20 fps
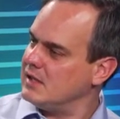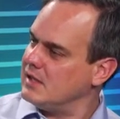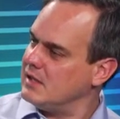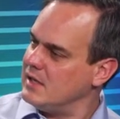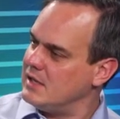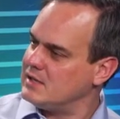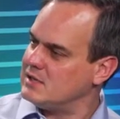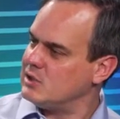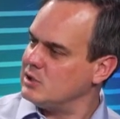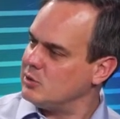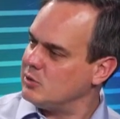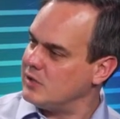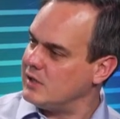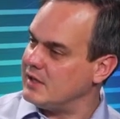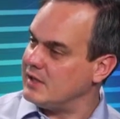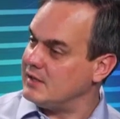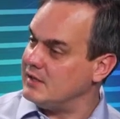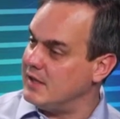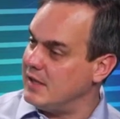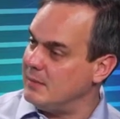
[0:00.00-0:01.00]
let's look at
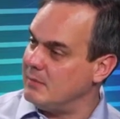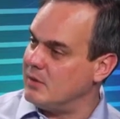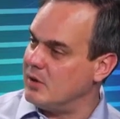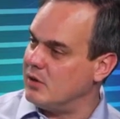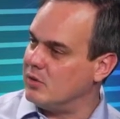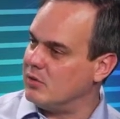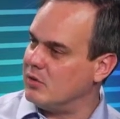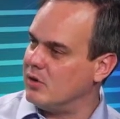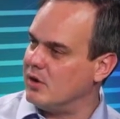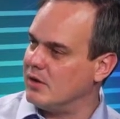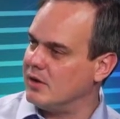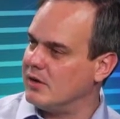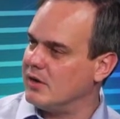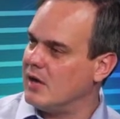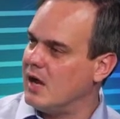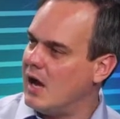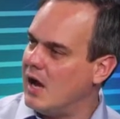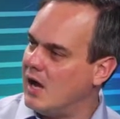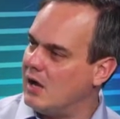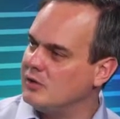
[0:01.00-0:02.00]
a demo on
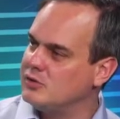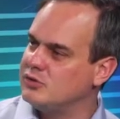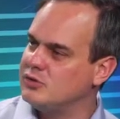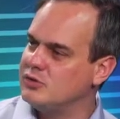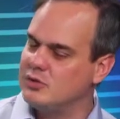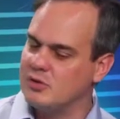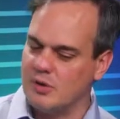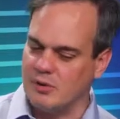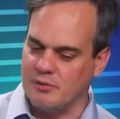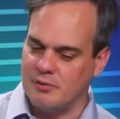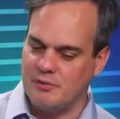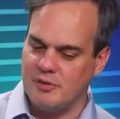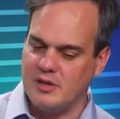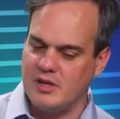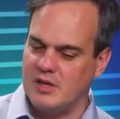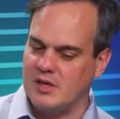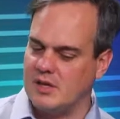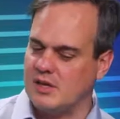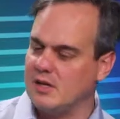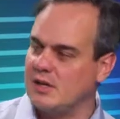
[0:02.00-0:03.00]
how to
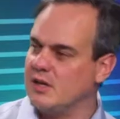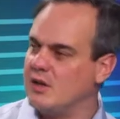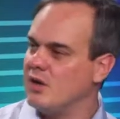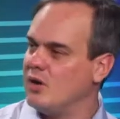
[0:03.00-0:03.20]
configure